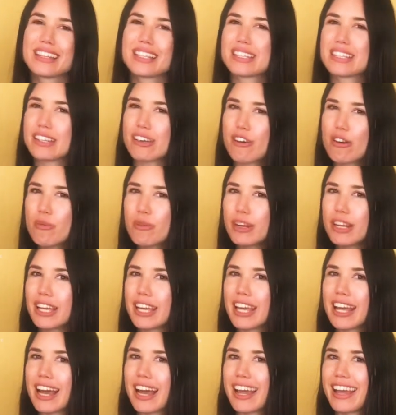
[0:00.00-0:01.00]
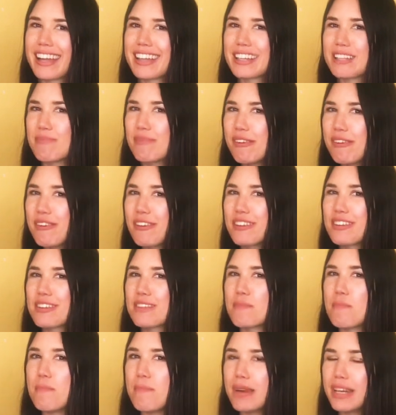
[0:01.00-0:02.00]
ceremony I
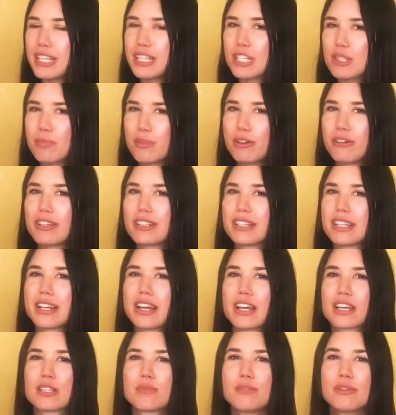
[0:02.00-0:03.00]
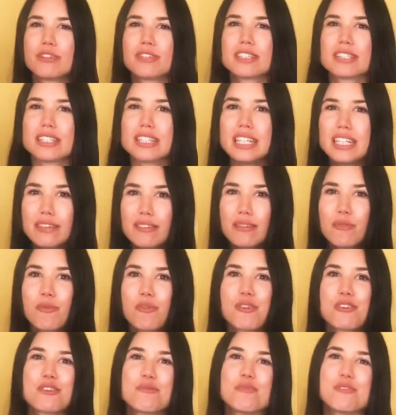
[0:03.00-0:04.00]
experienced many spirits, and I experienced even
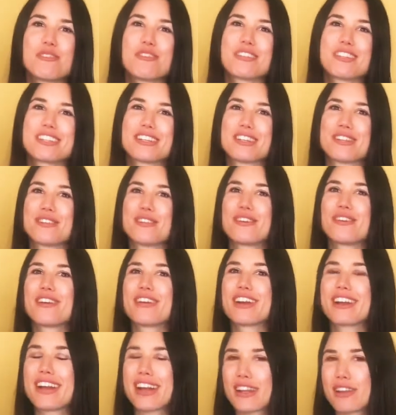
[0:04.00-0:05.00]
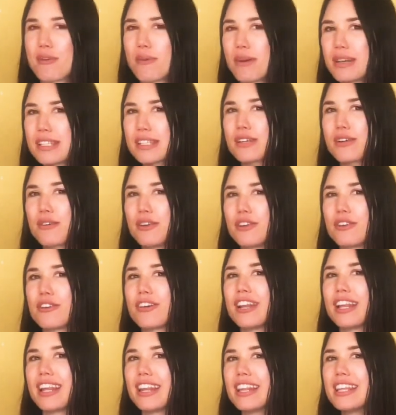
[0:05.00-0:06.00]
more spirits than during an ayahuasca
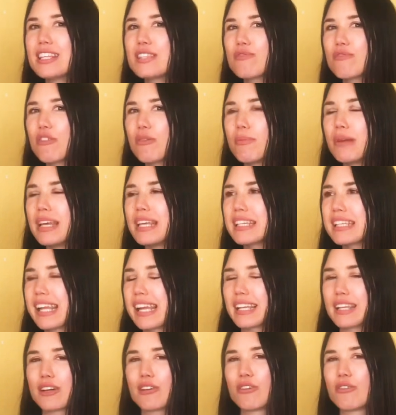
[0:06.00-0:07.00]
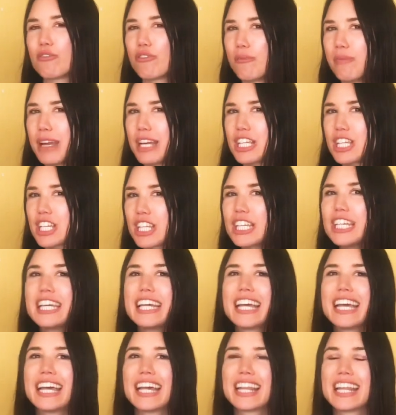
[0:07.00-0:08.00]
ritual. And this for me is like the confirmation
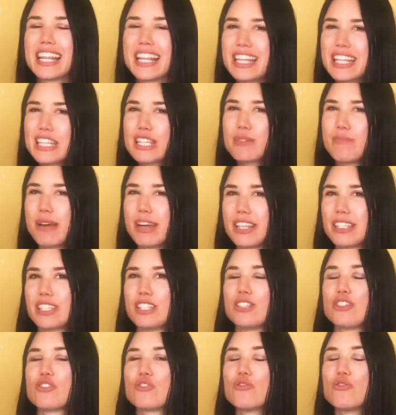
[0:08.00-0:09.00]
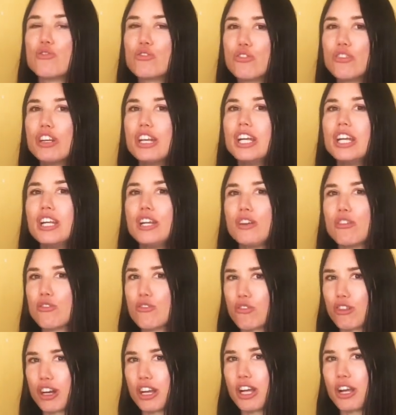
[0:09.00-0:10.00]
that this medicine is really,
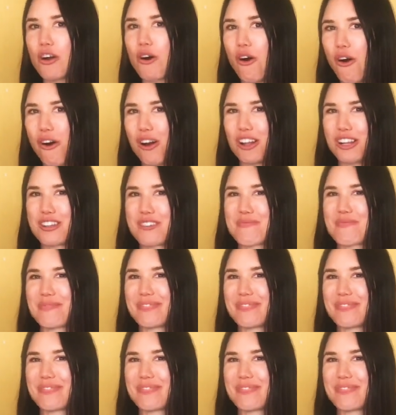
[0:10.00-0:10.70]
really old.